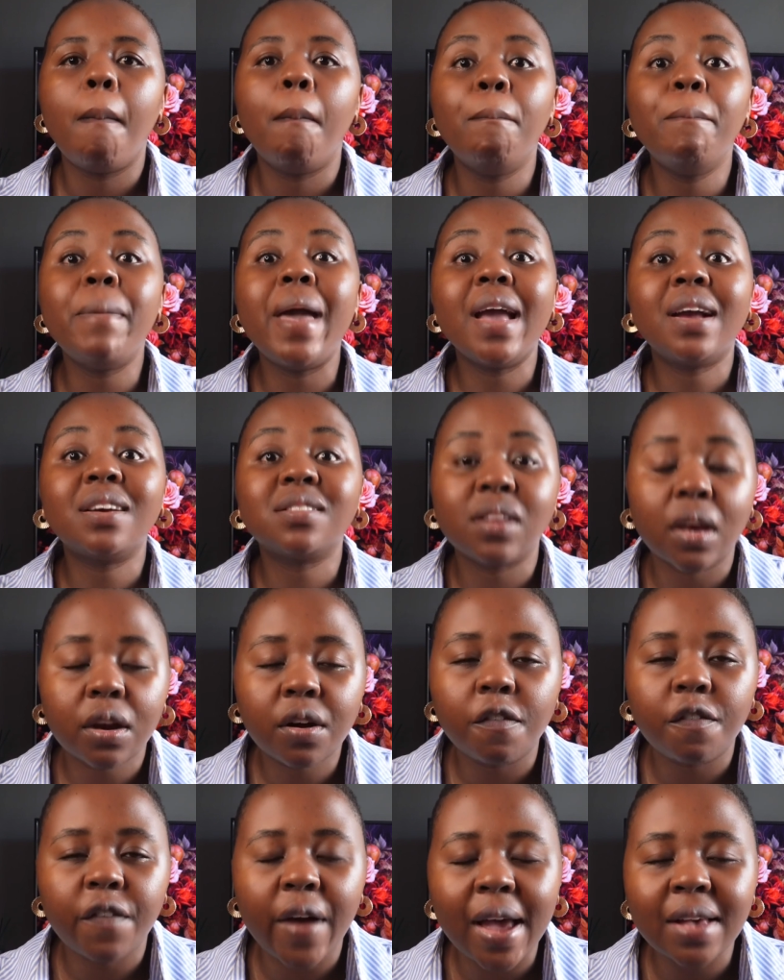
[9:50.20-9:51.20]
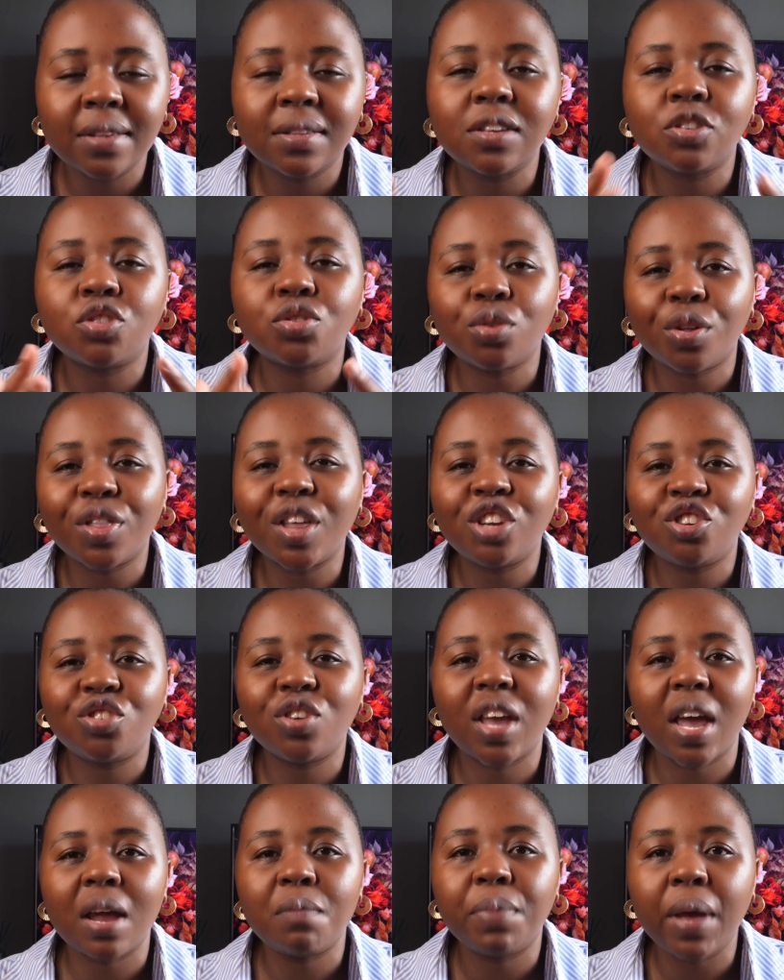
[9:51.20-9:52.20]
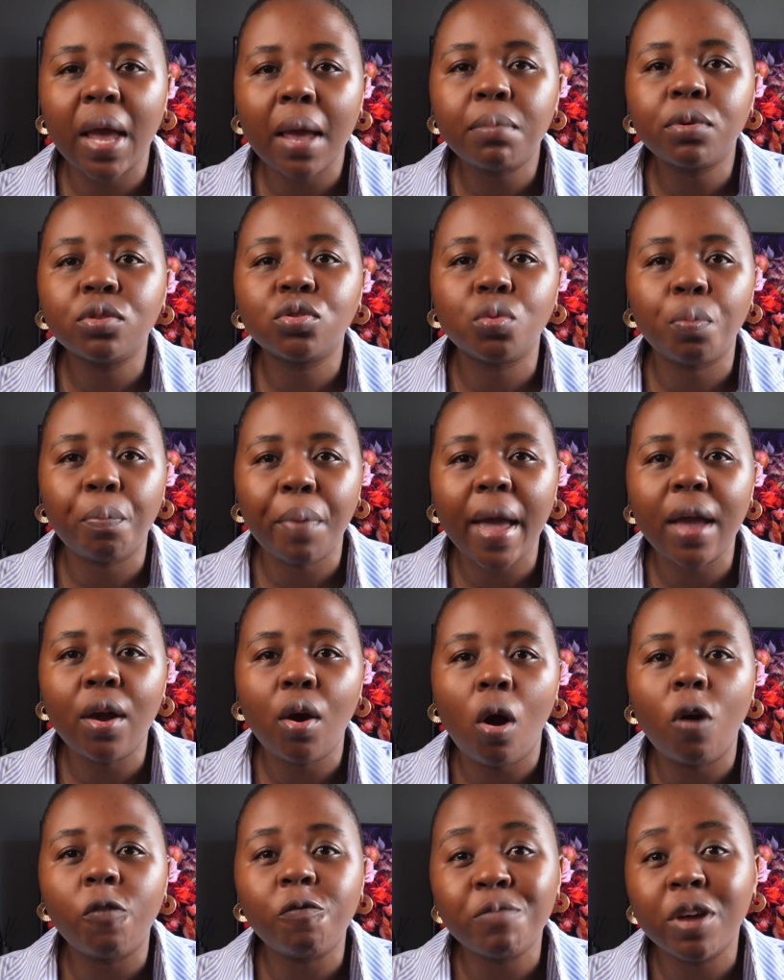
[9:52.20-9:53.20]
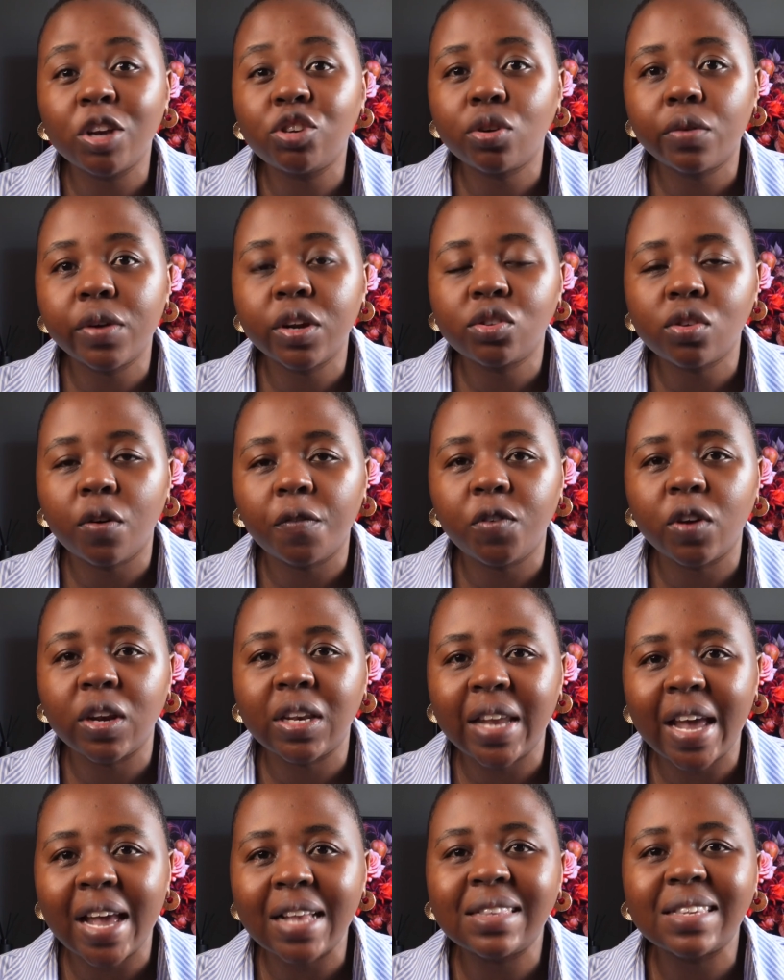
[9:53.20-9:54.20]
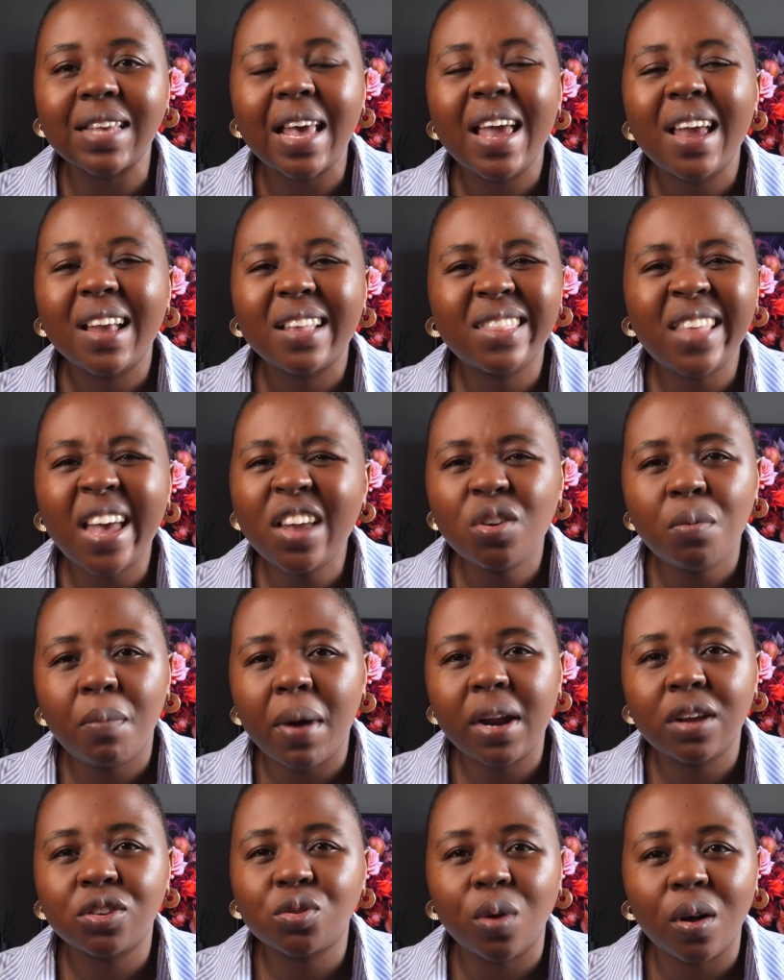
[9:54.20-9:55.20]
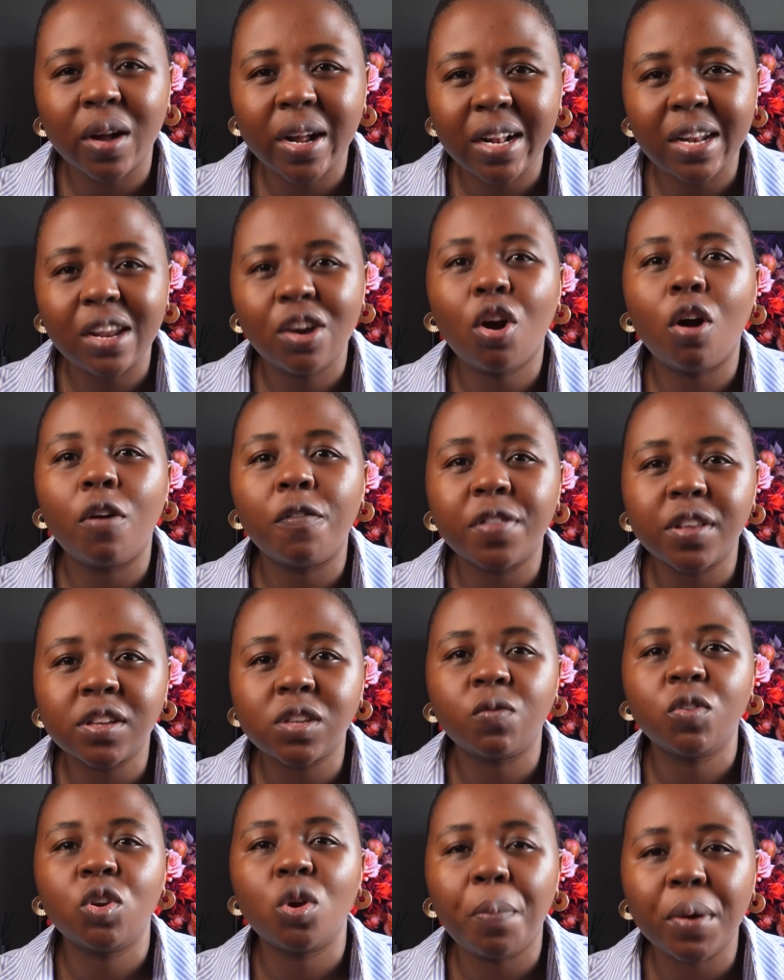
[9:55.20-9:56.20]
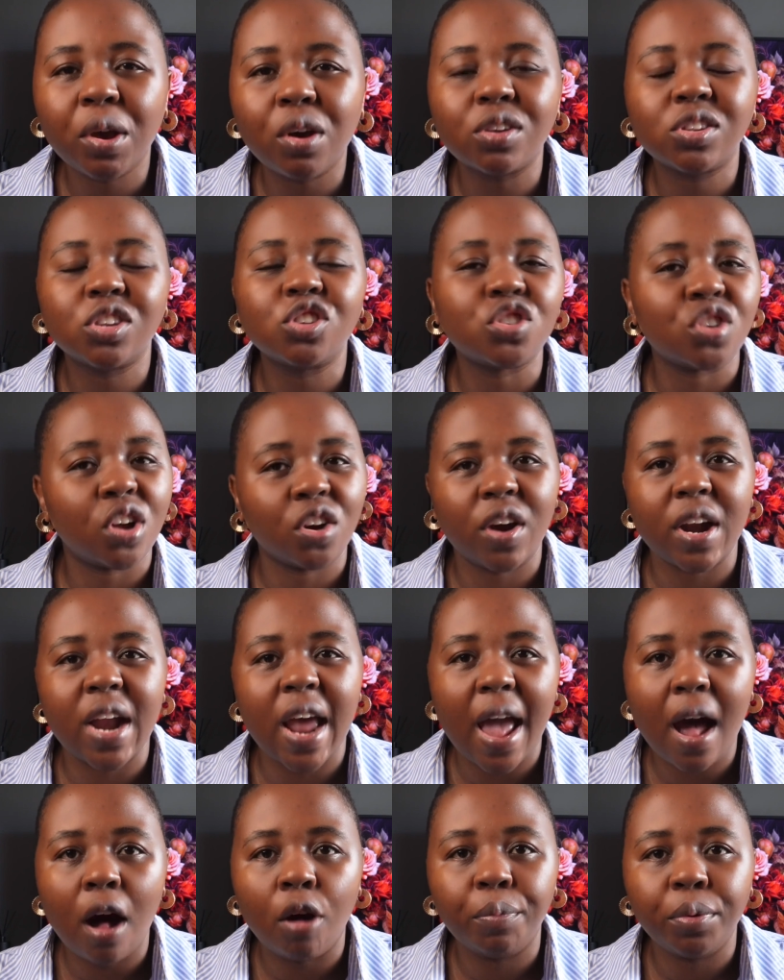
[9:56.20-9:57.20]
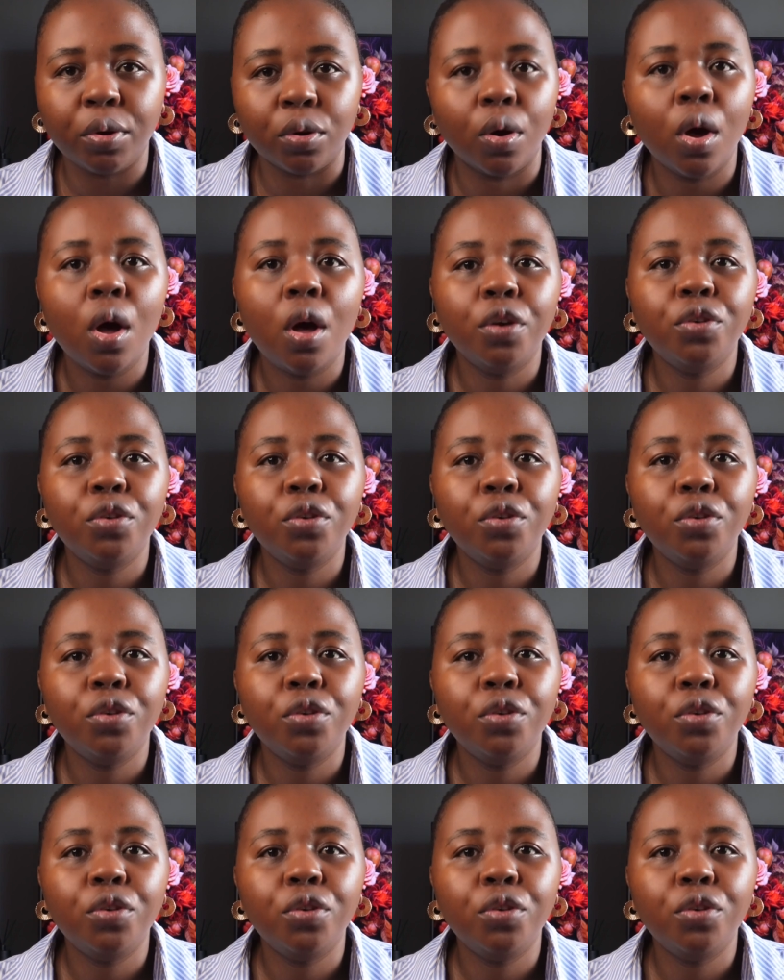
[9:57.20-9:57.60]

make sacrifices so that you can be able to pay off majority of your debts, then you might as well click off this video, because it's not going to help you.